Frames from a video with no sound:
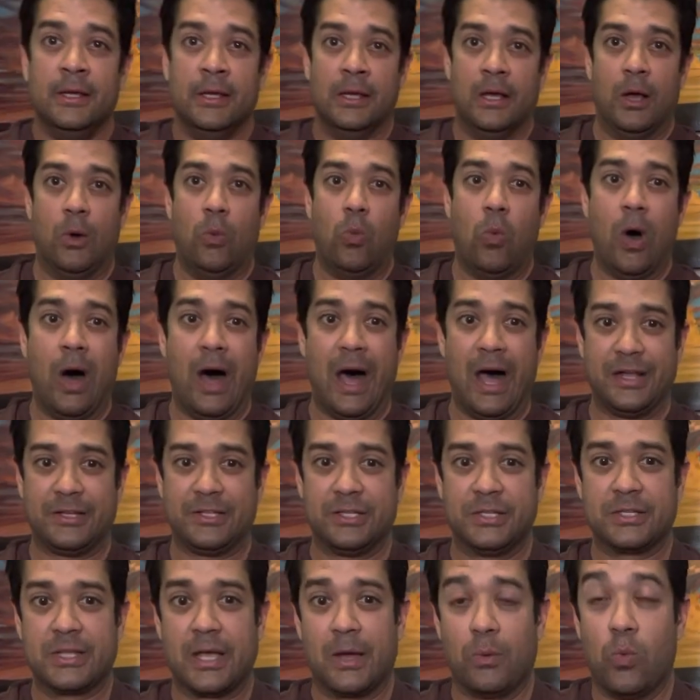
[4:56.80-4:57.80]
a watch
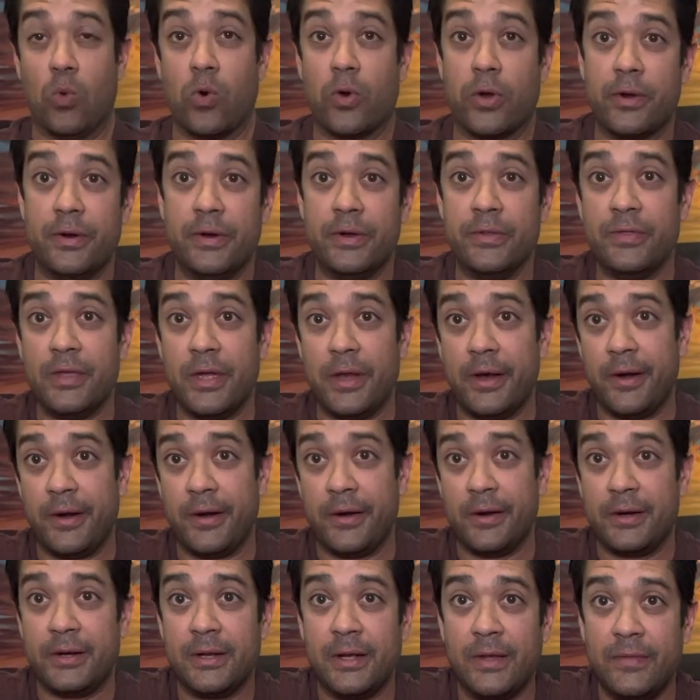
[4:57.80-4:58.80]
that's got water in
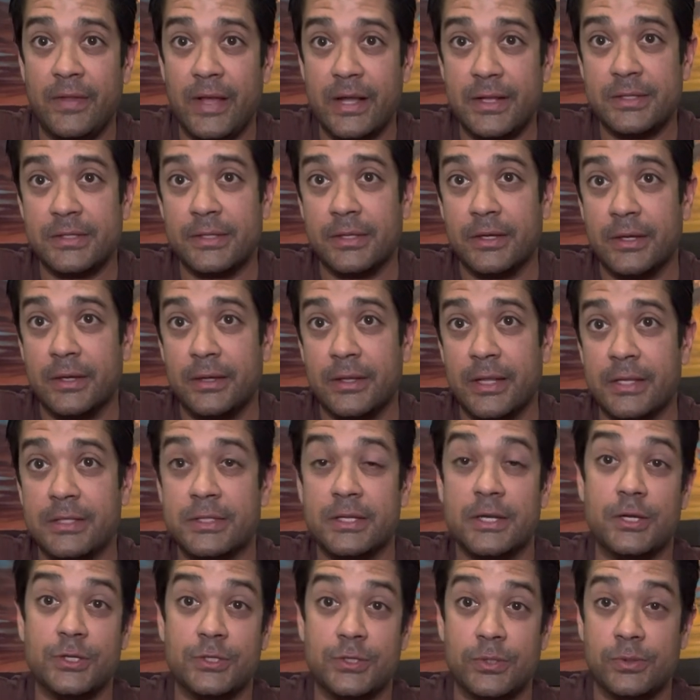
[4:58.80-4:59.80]
there, and that's
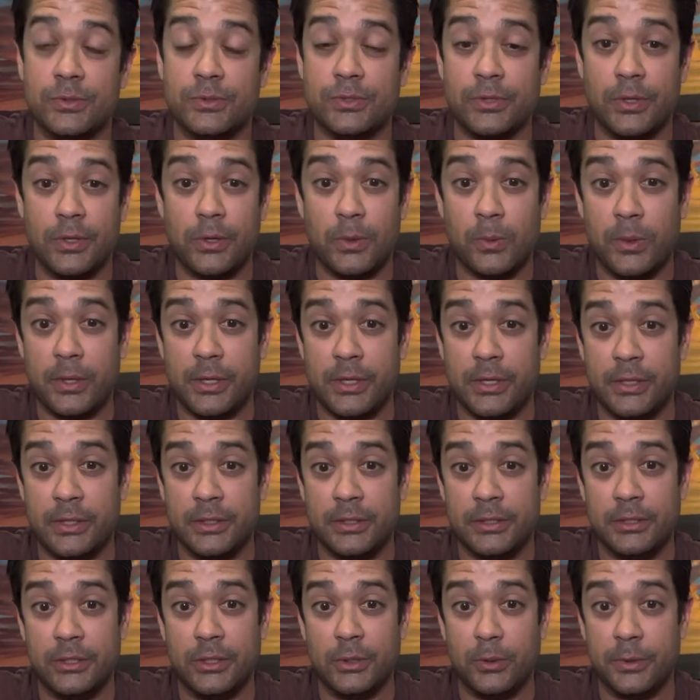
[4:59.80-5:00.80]
an issue. So you don't want
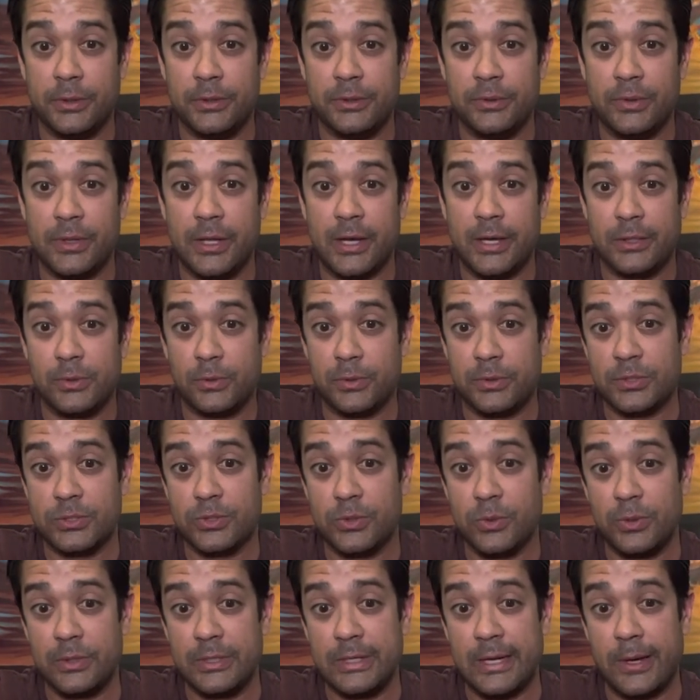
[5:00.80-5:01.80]
to do that. You want to
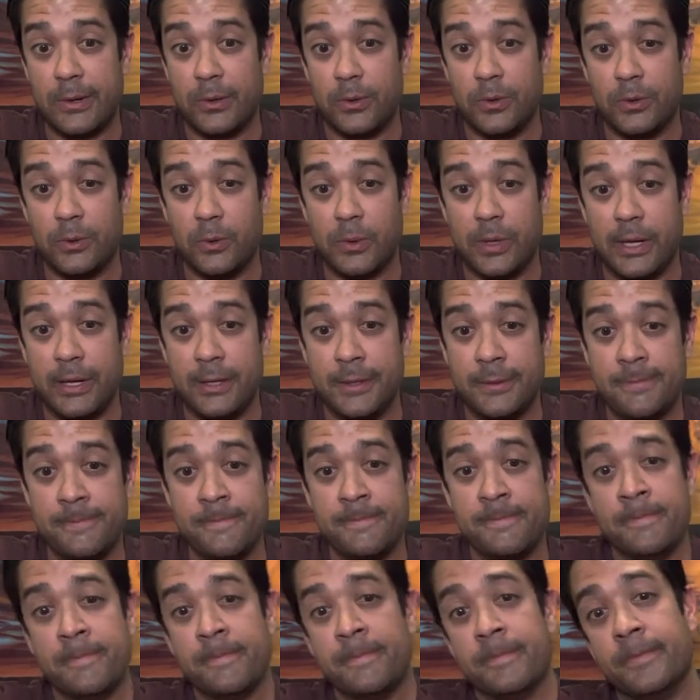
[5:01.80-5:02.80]
screw it down all the
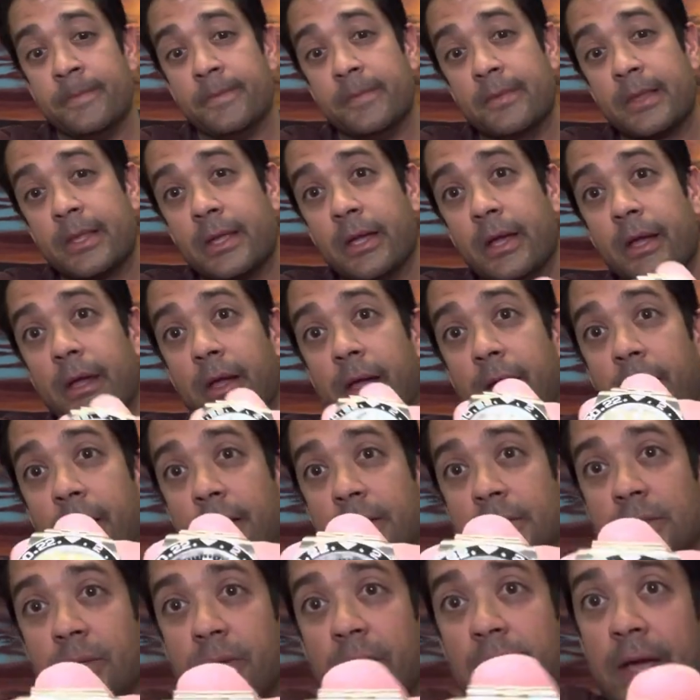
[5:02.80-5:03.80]
way.
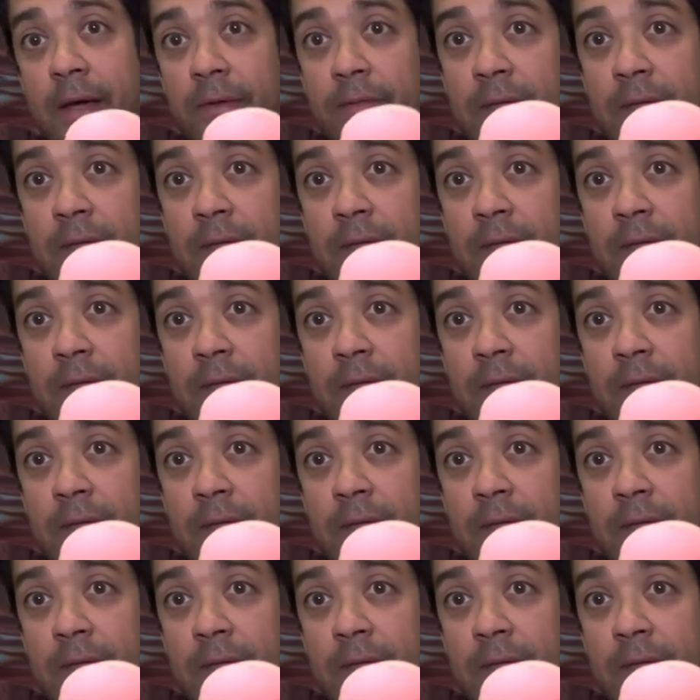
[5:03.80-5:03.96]
So yeah,